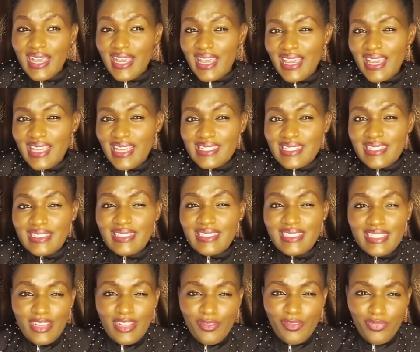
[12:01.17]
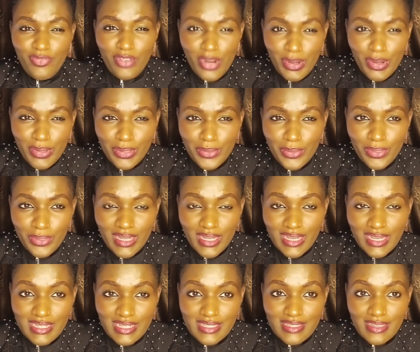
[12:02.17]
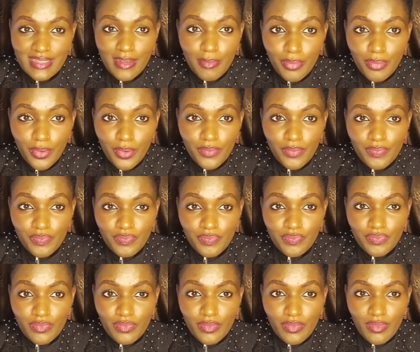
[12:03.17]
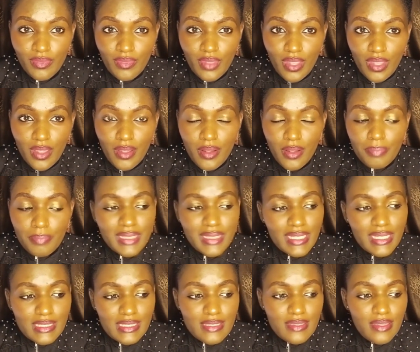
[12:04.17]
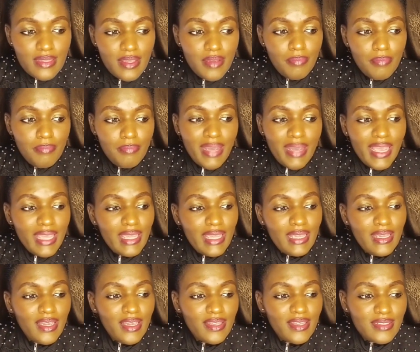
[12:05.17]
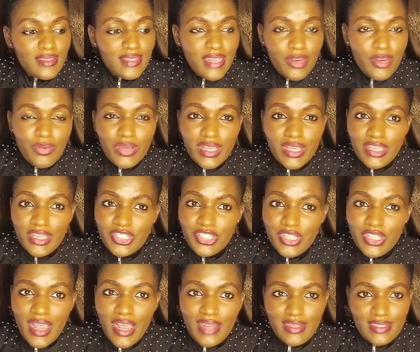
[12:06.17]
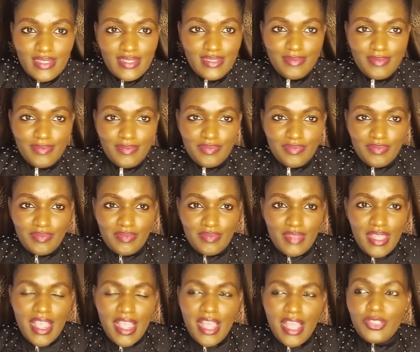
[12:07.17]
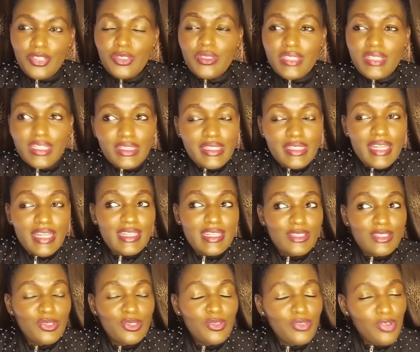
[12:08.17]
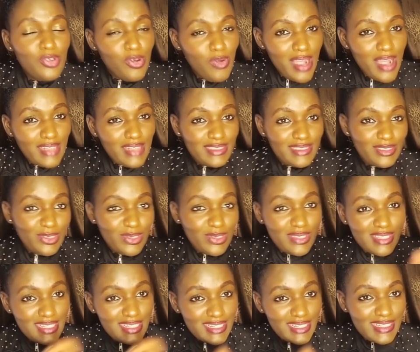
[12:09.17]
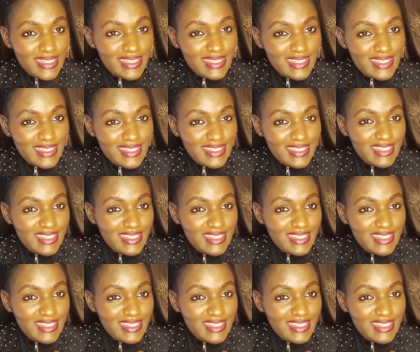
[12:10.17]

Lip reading: He's leading a very good example. Please buy Derek a shirt and tell the others, you know what? You see this?